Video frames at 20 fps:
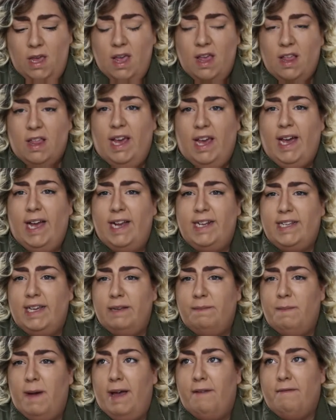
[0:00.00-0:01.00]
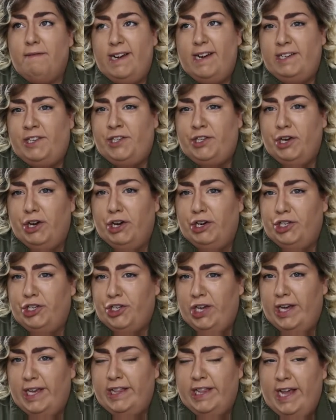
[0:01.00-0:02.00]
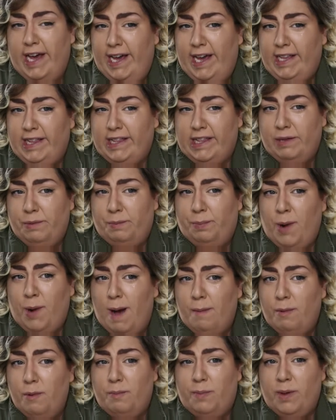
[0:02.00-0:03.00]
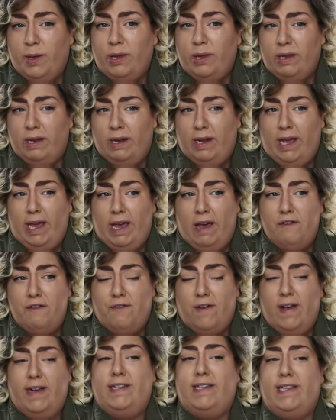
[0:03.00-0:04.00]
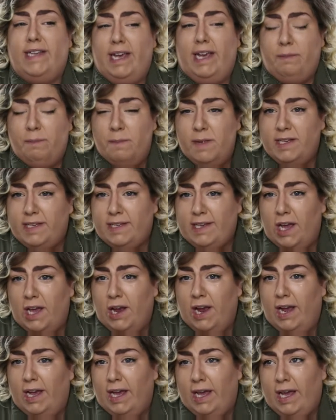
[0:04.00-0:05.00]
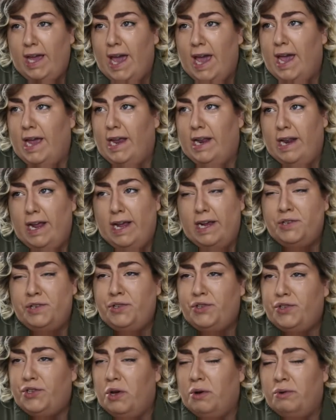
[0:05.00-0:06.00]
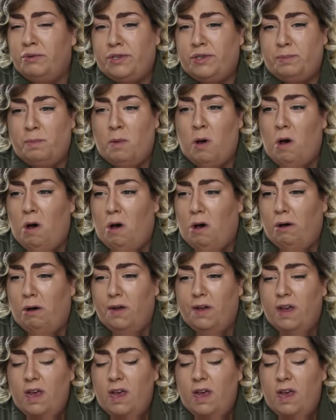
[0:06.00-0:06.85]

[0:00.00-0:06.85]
Like, I did my research, and like the probability of us like miscarrying again is so small.